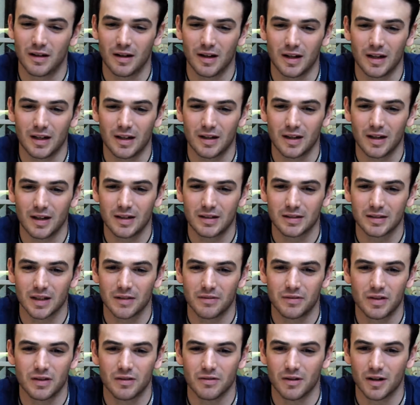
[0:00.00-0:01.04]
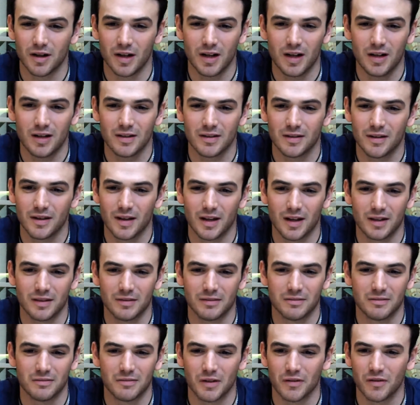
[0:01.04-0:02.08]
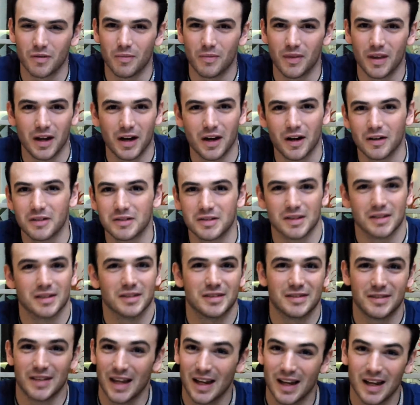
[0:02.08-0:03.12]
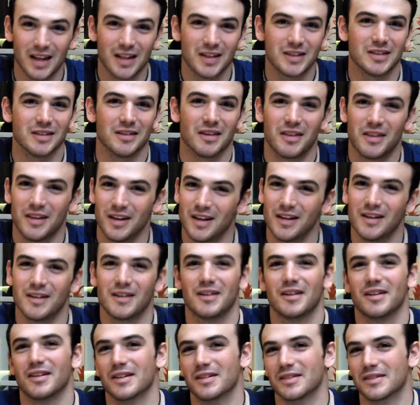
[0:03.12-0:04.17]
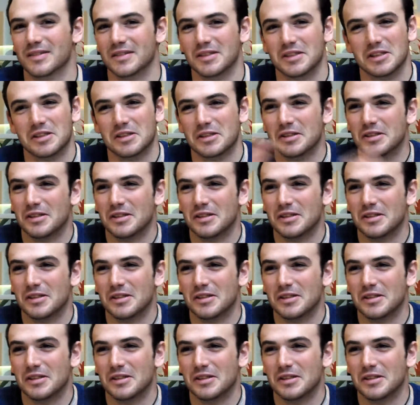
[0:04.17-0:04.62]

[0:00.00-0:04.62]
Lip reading: getting gigs left and right, and then went from there to stage and theater. And